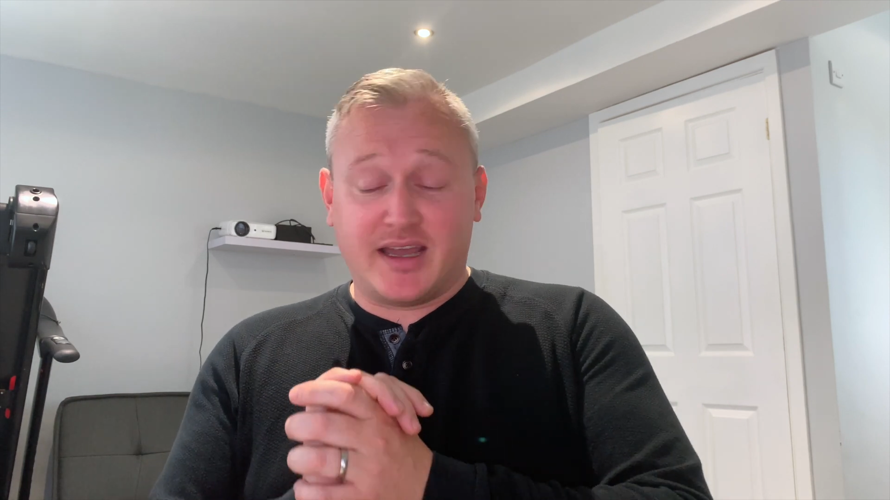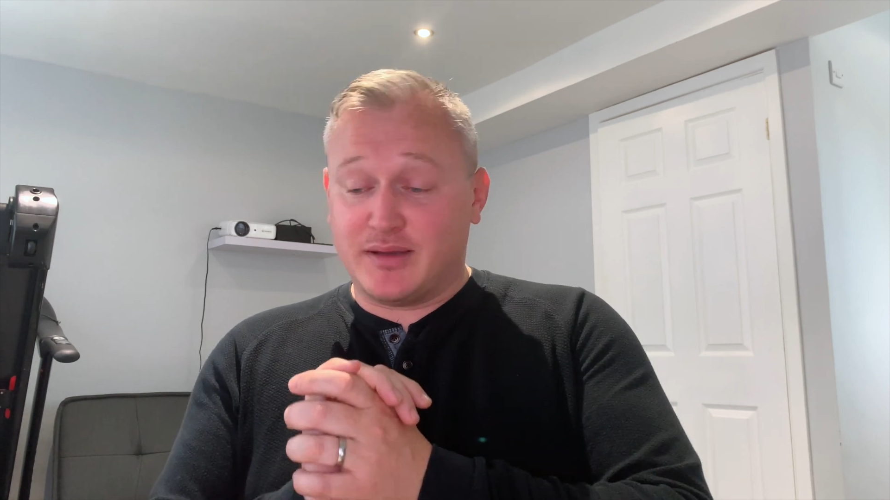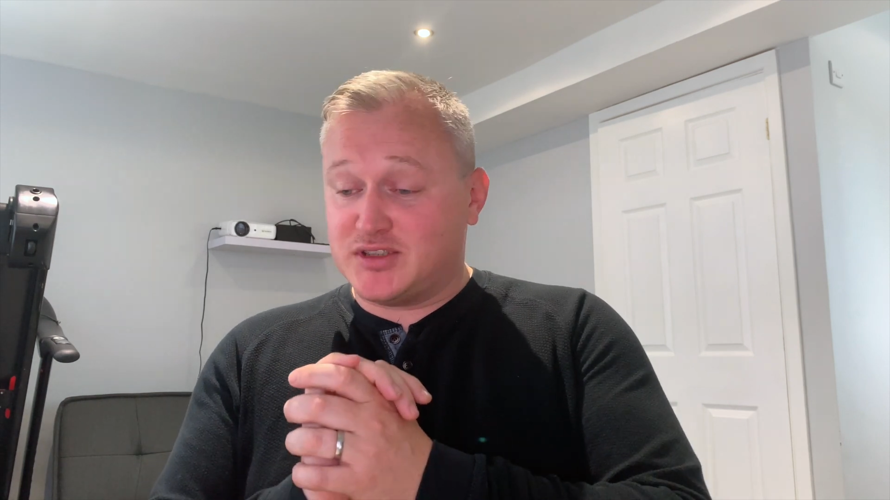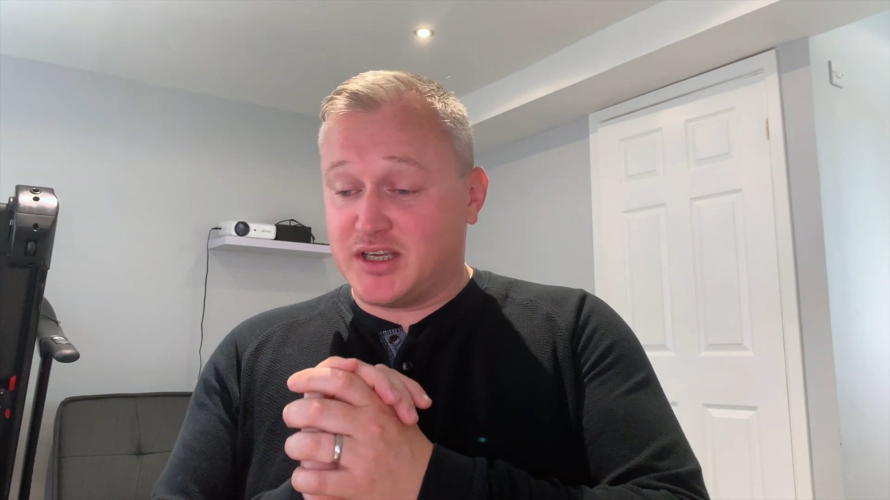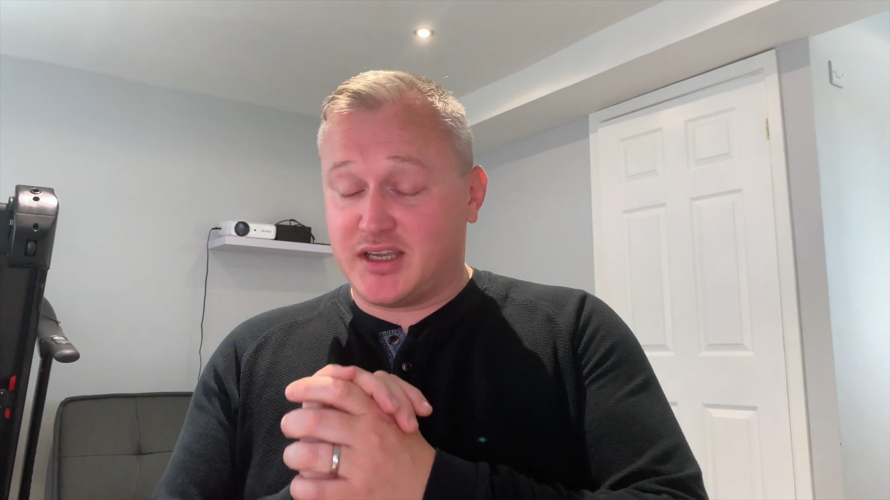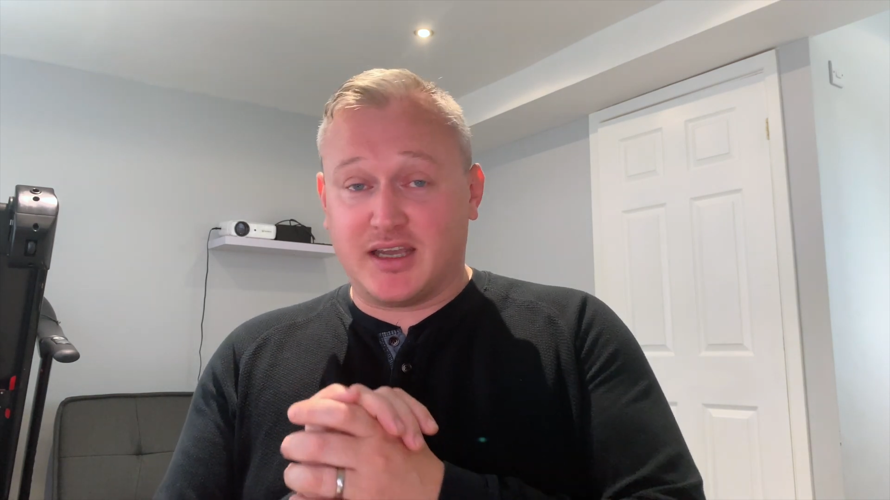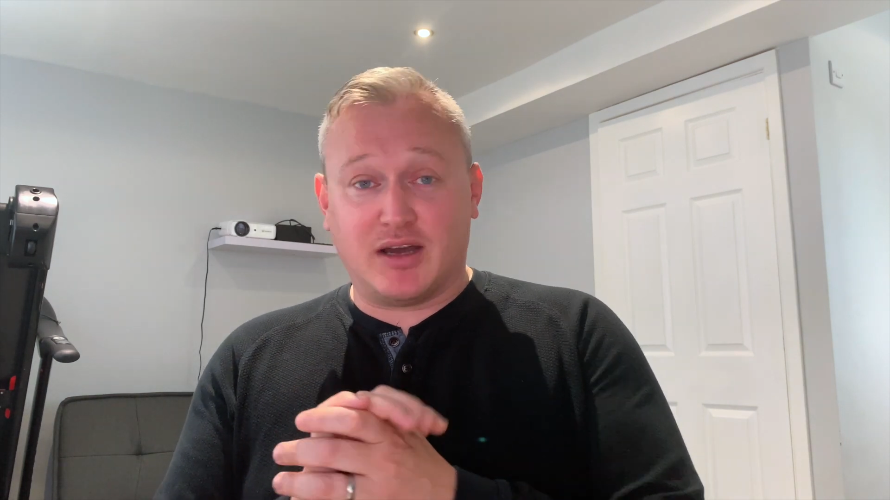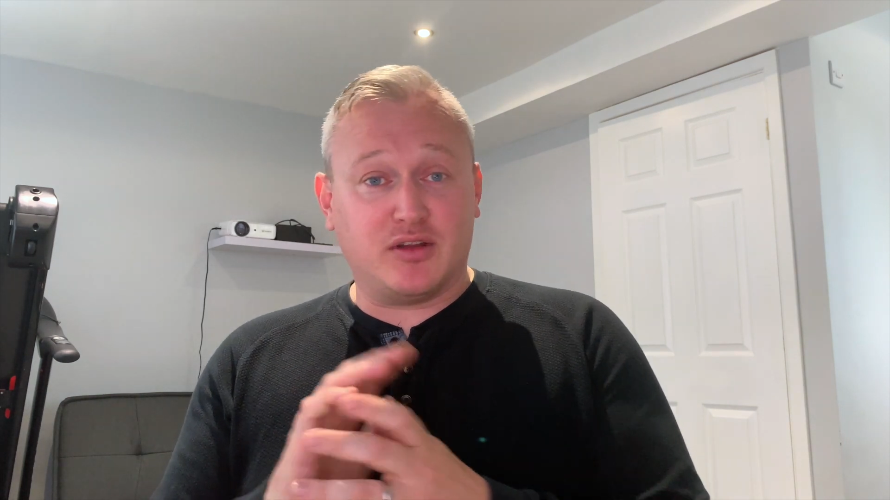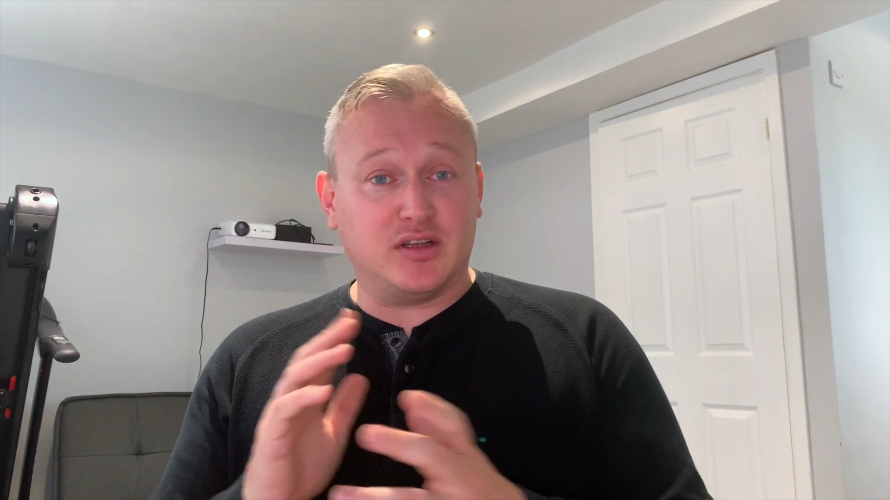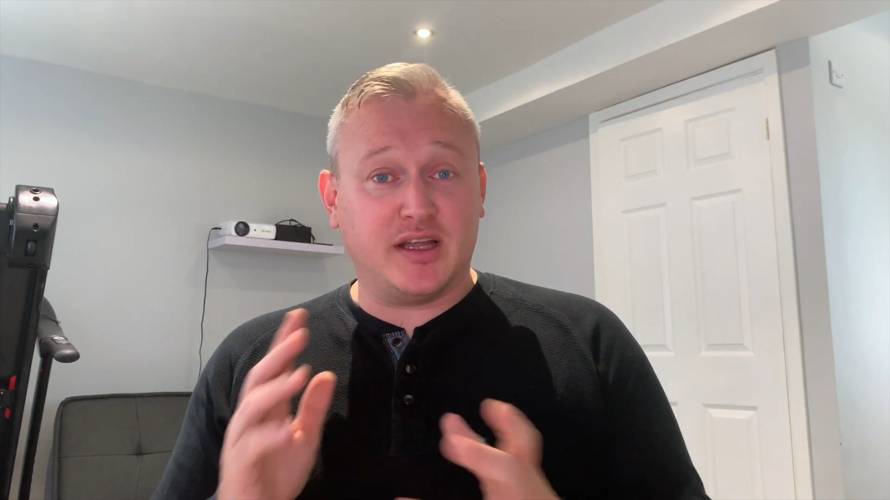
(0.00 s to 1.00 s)
am checking
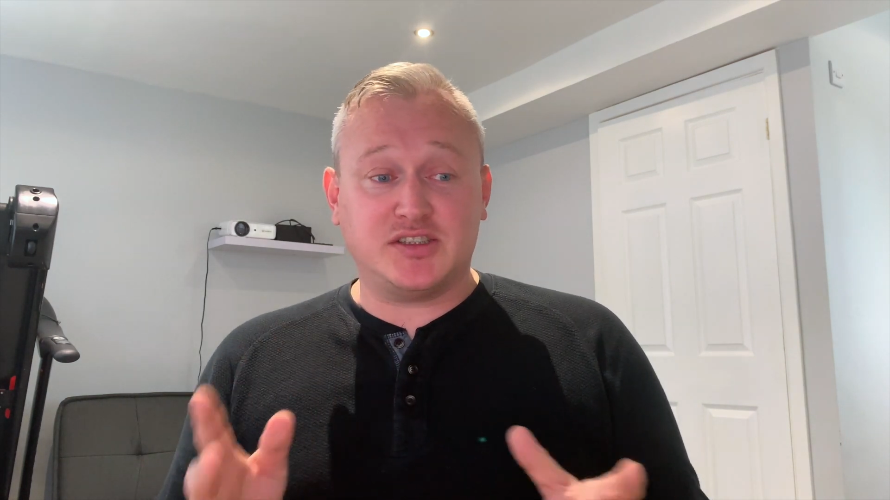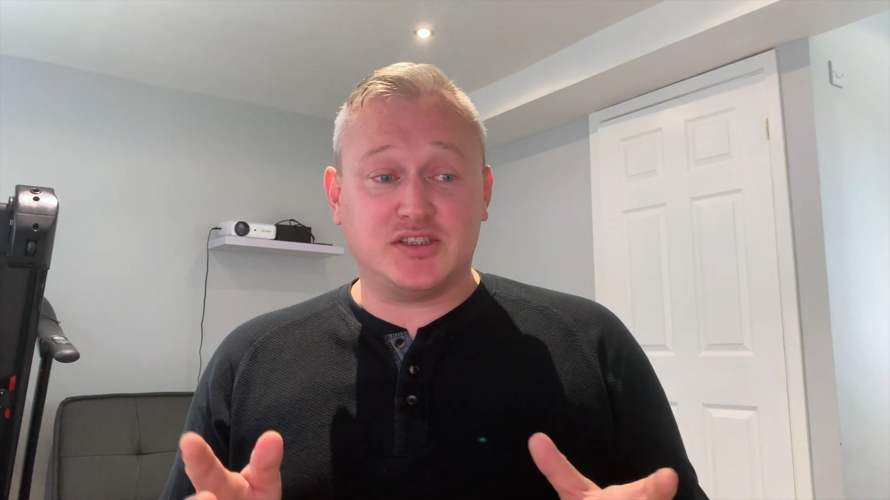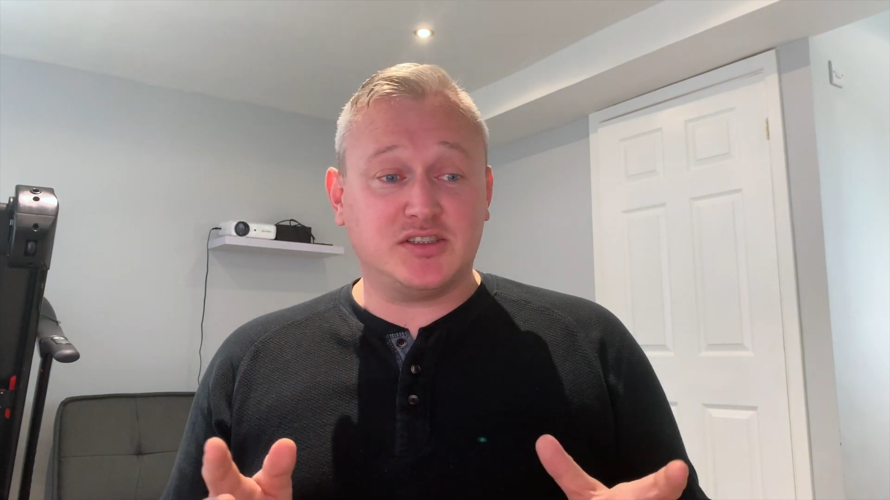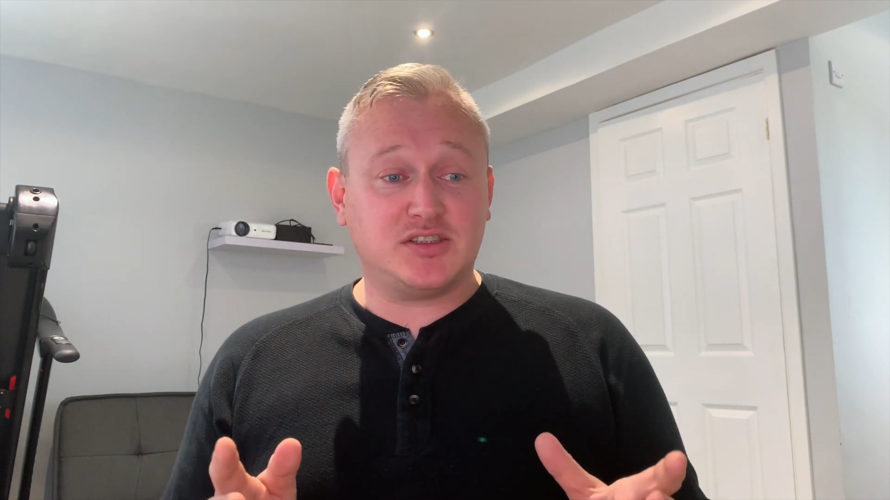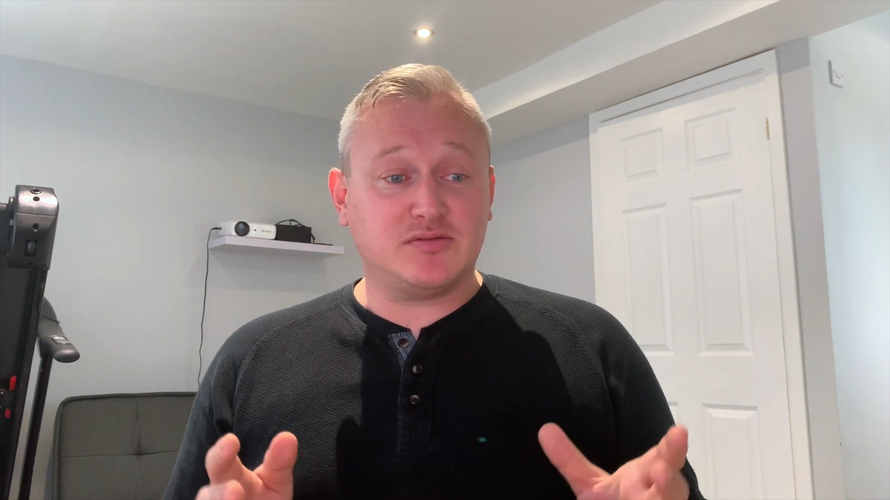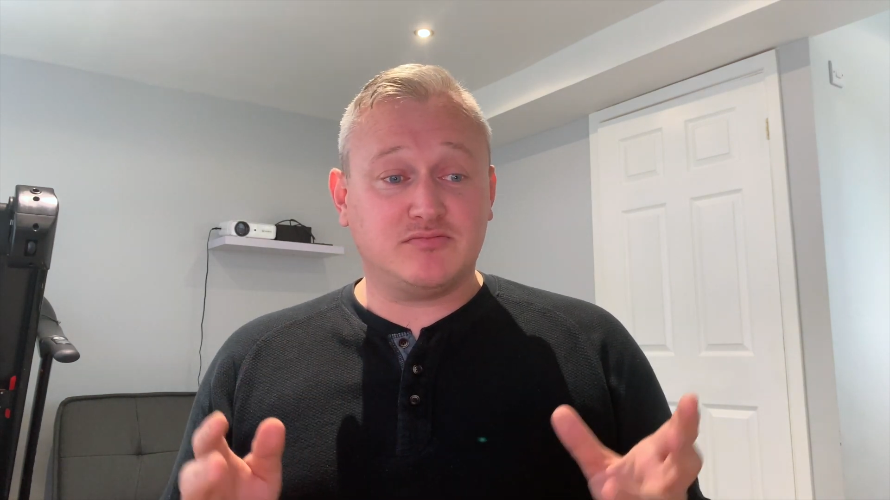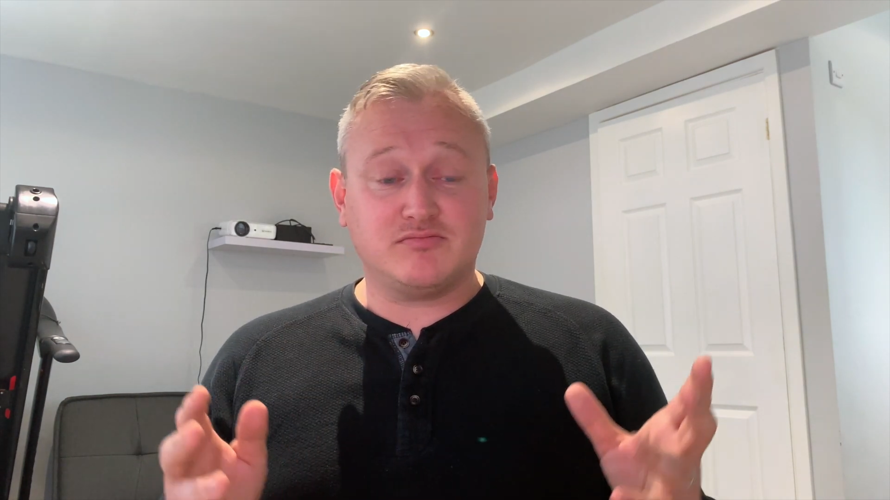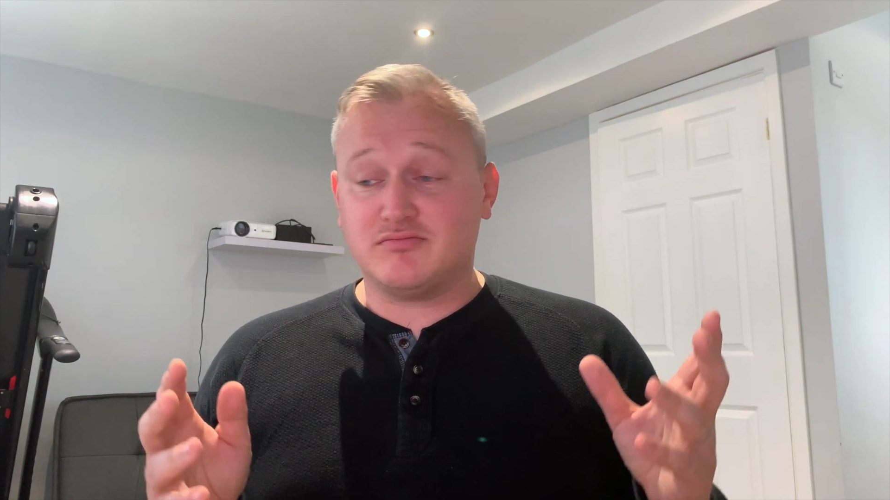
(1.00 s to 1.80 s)
out the legends,